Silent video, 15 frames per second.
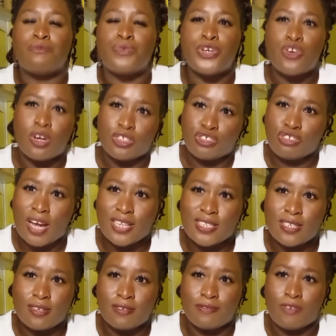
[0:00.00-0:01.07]

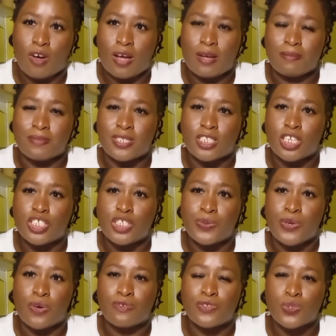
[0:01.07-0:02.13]
reconstructive
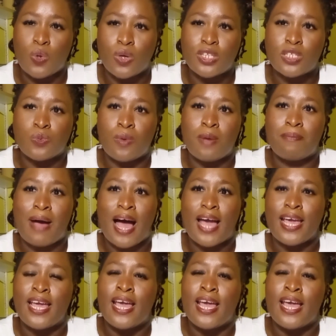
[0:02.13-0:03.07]
surgery of sorts, whereby